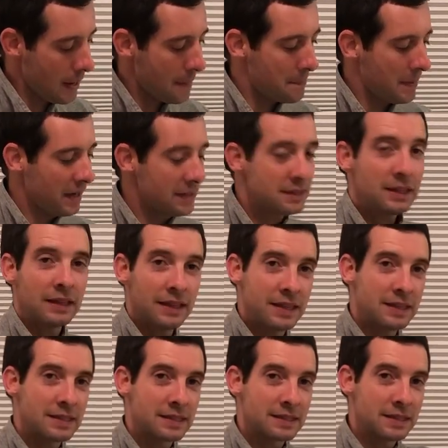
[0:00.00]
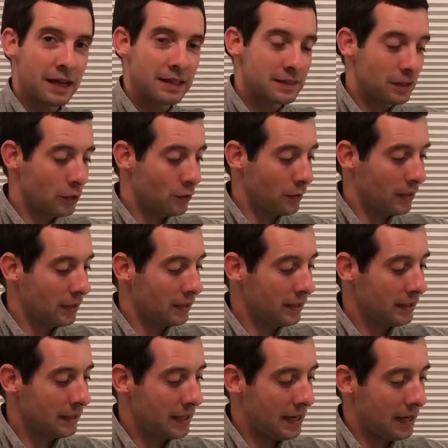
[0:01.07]
And basically, this is nice and
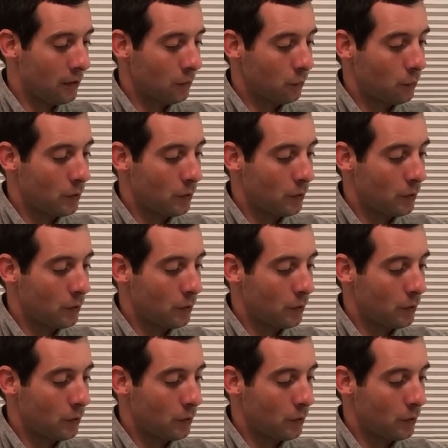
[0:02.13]
crinkly and loud.